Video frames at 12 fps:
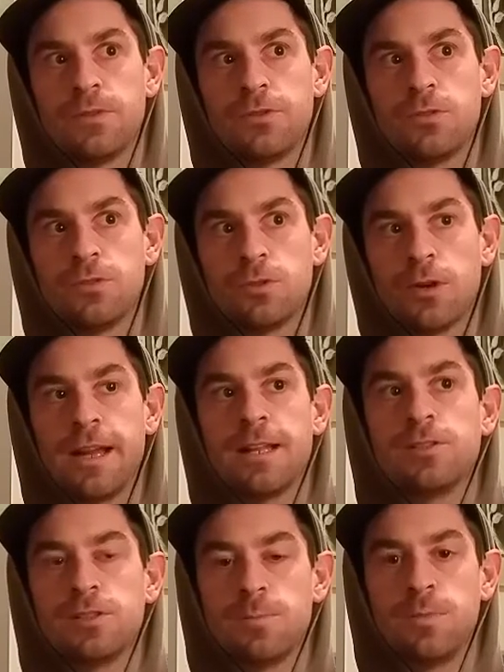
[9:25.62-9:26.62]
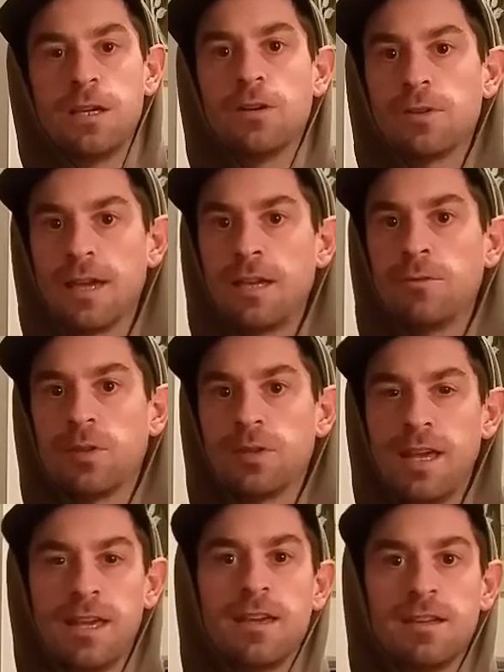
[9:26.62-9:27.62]
try to just be okay with
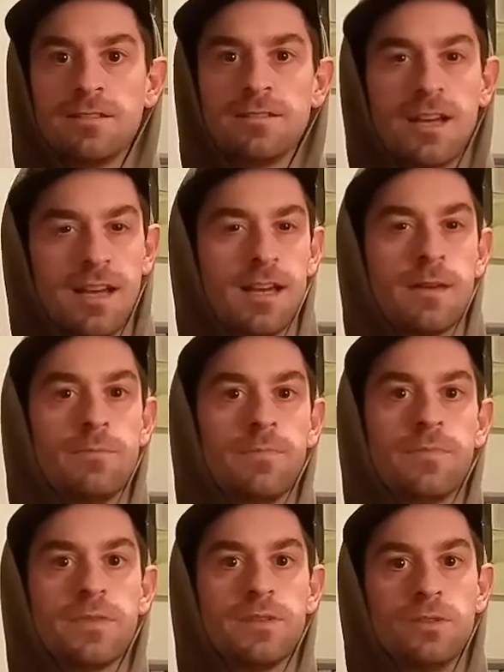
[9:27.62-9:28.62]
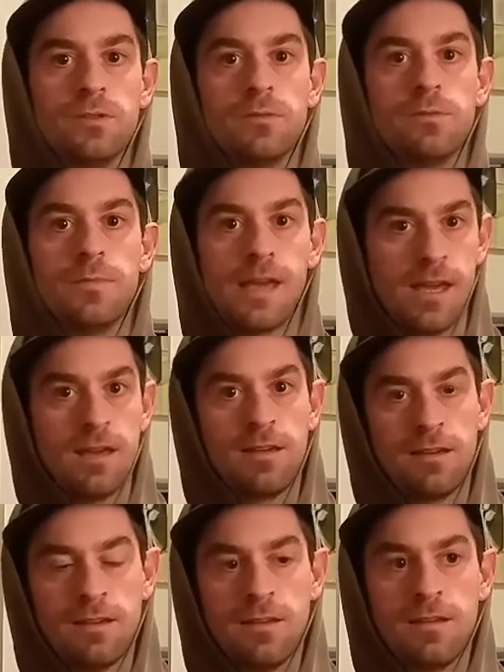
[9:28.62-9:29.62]
taking time to make
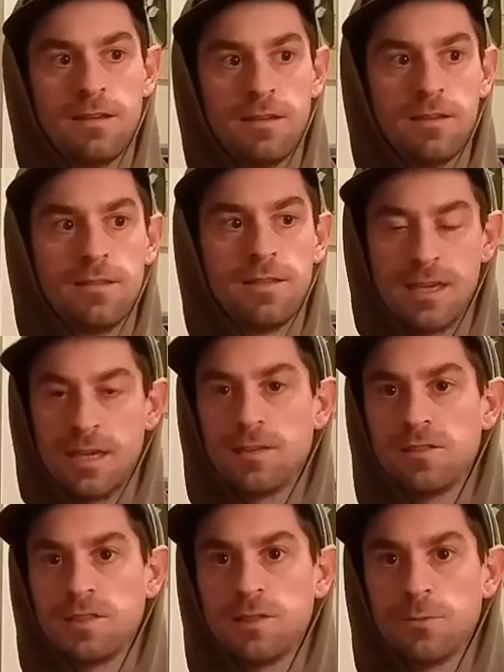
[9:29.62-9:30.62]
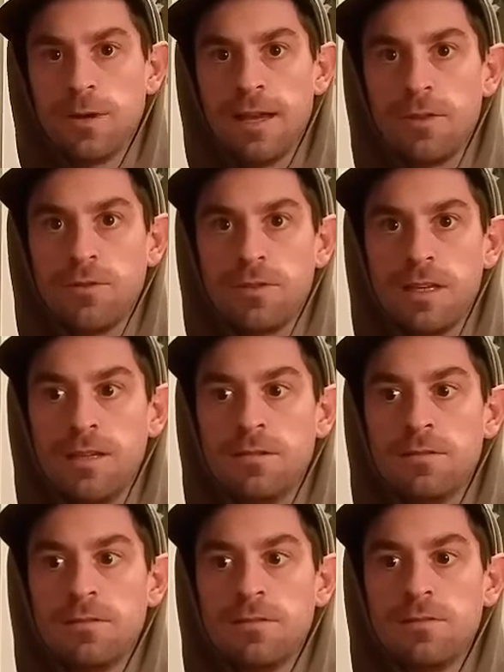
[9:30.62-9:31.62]
things rather
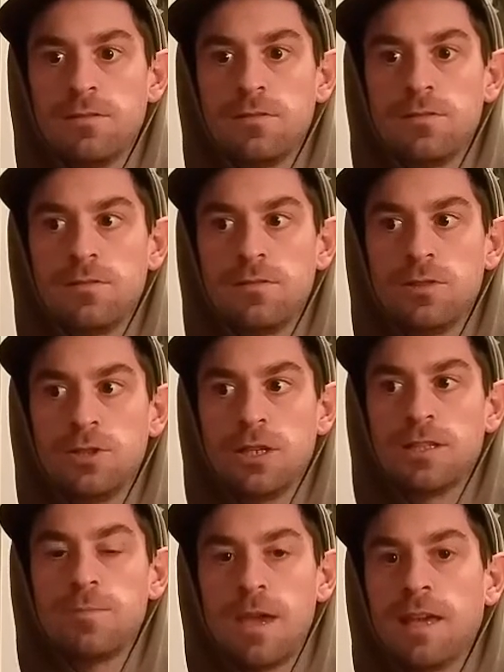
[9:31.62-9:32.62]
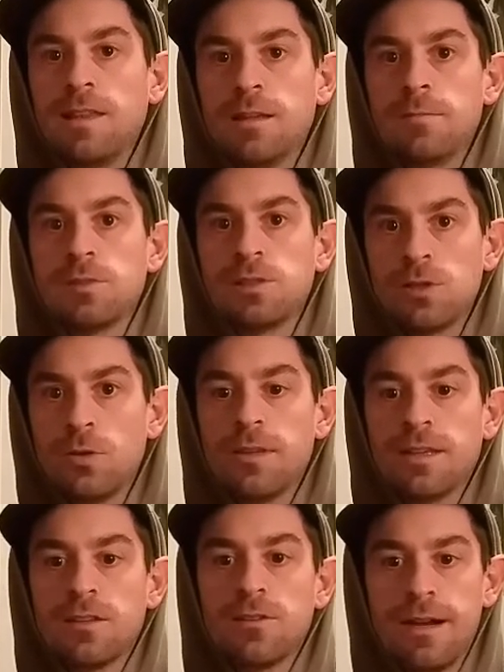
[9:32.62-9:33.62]
than just making them so
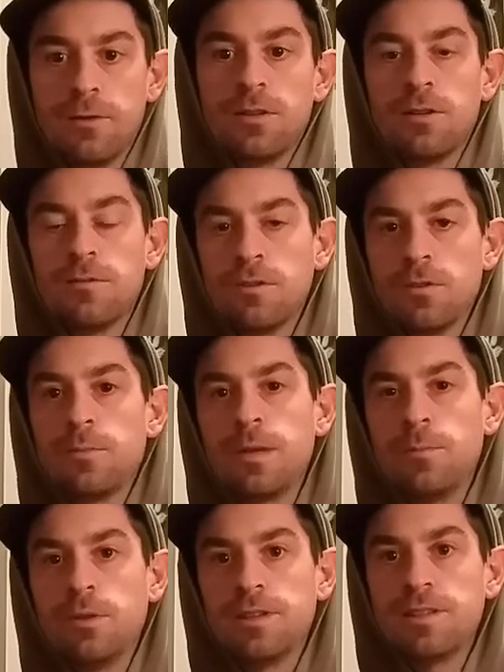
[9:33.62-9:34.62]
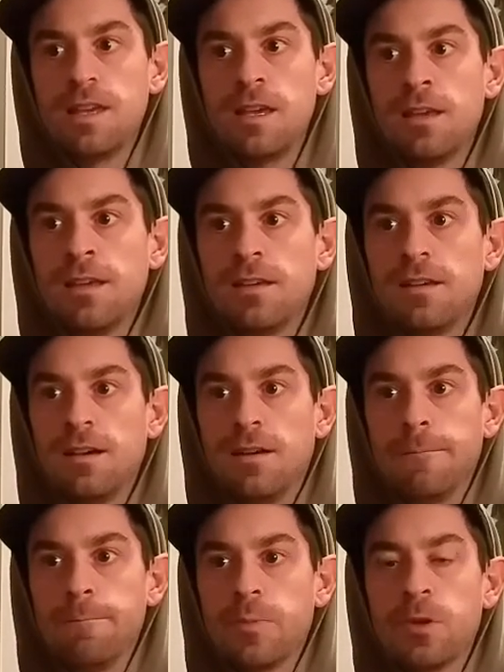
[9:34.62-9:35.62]
that they're out there for other people to see.
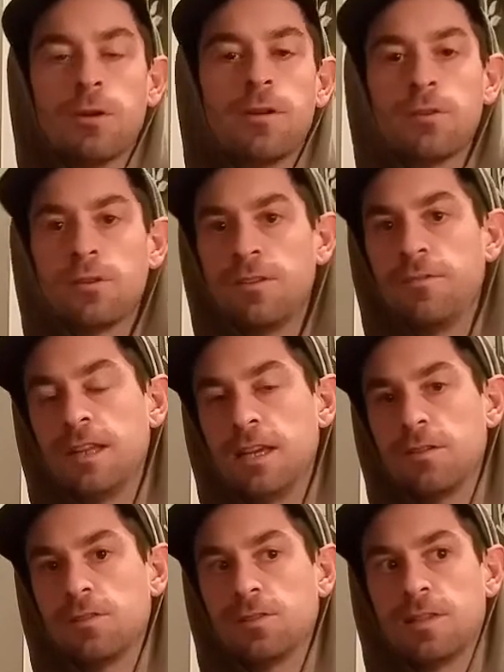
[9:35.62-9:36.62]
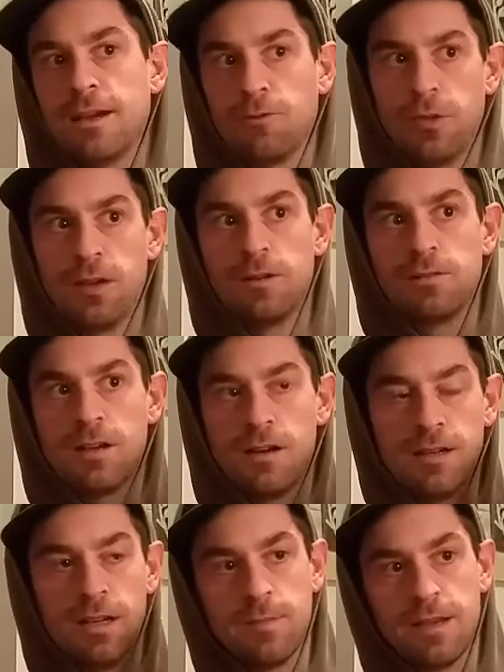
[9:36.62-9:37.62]
There are other good videos out there
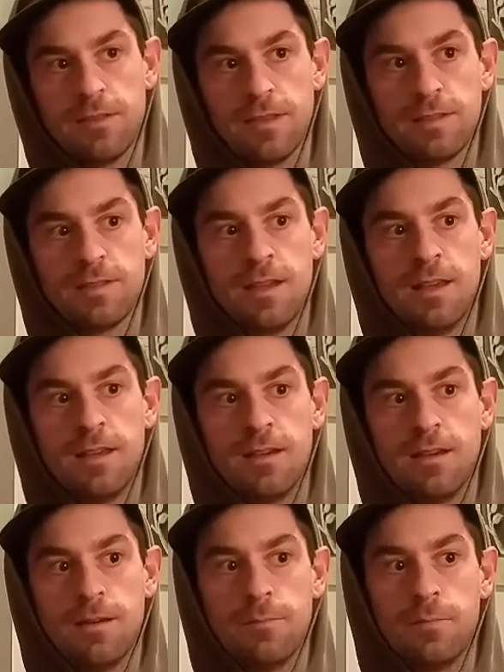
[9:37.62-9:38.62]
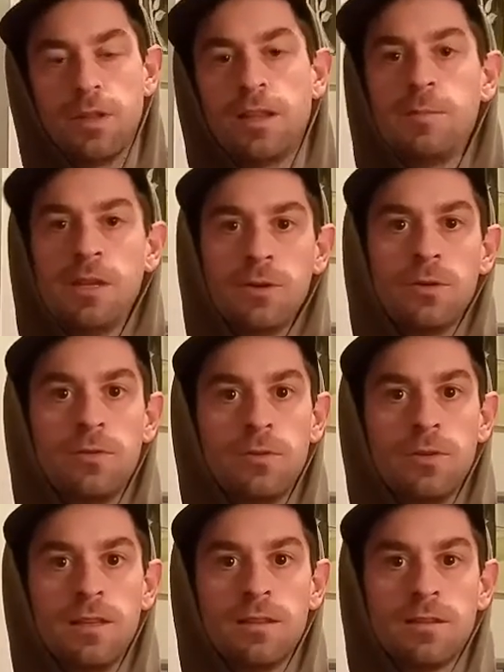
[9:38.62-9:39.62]
talking about this, but let me know
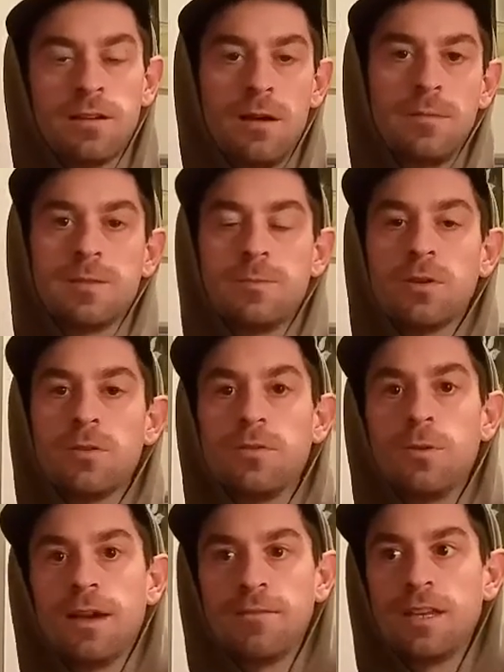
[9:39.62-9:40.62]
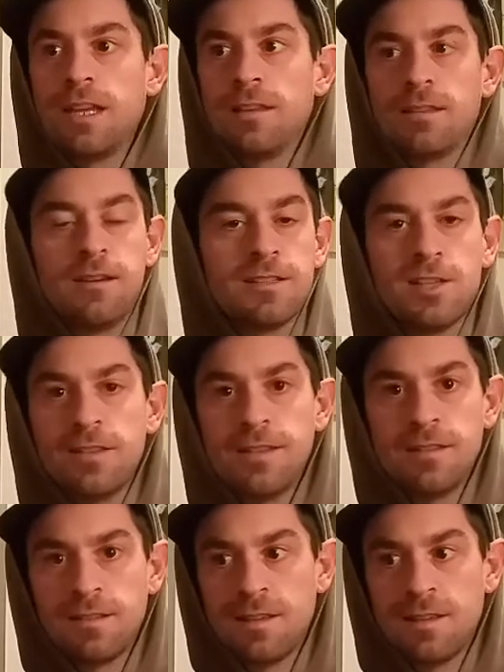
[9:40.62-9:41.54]
in the comments below if you have any thoughts on this.